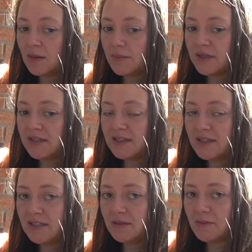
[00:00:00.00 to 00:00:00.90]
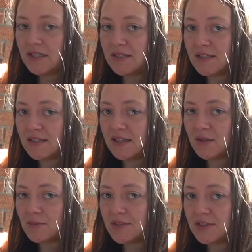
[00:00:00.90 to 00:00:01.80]
But I did anyways, because
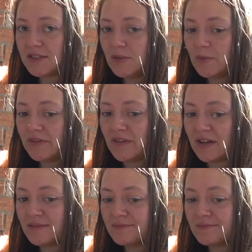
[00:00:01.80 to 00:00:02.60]
animals need to be fed.